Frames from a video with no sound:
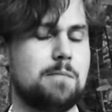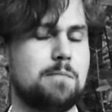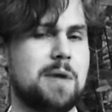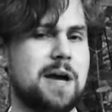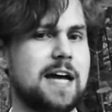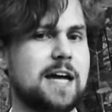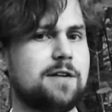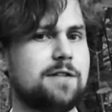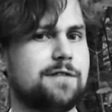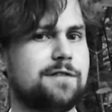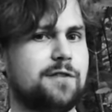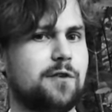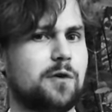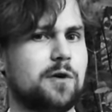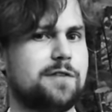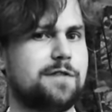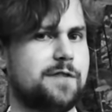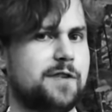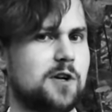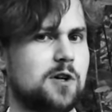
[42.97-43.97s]
made
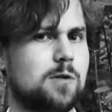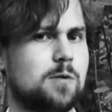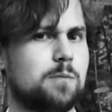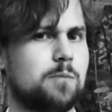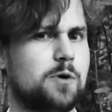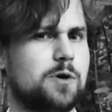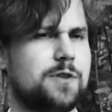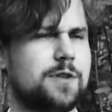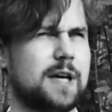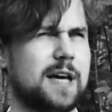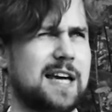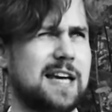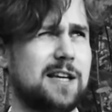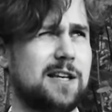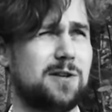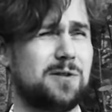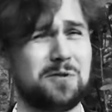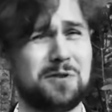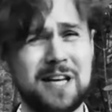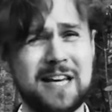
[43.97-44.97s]
for a film with a
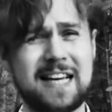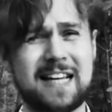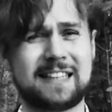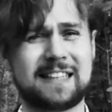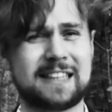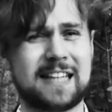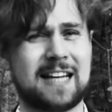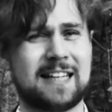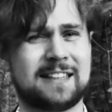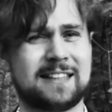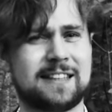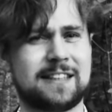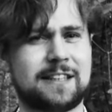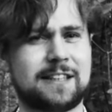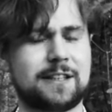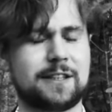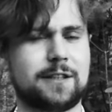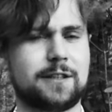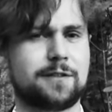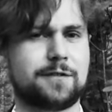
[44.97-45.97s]
unique
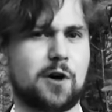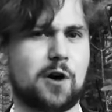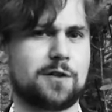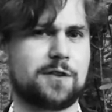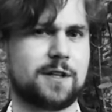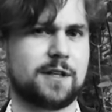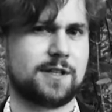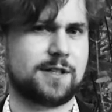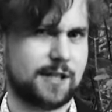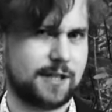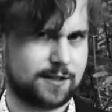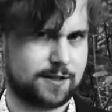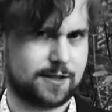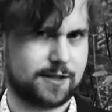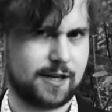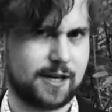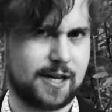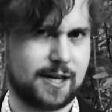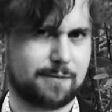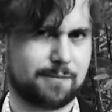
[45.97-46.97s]
sense of
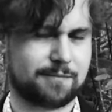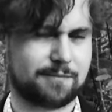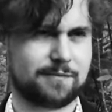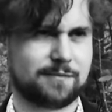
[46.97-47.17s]
authenticity.